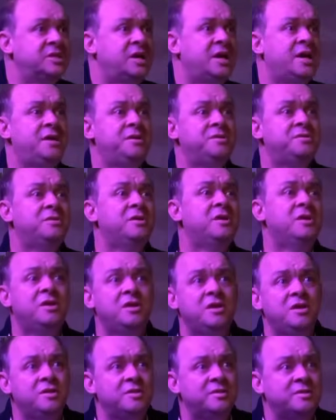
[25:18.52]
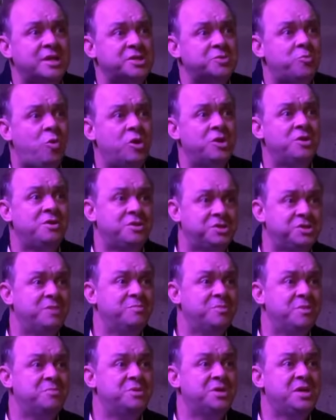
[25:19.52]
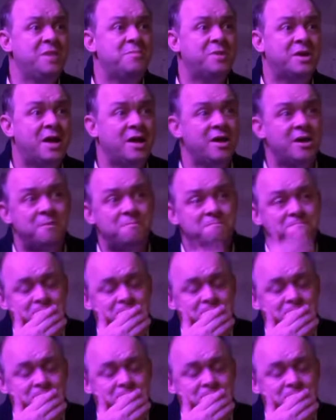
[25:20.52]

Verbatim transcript: And that's one symptom to keep an eye on.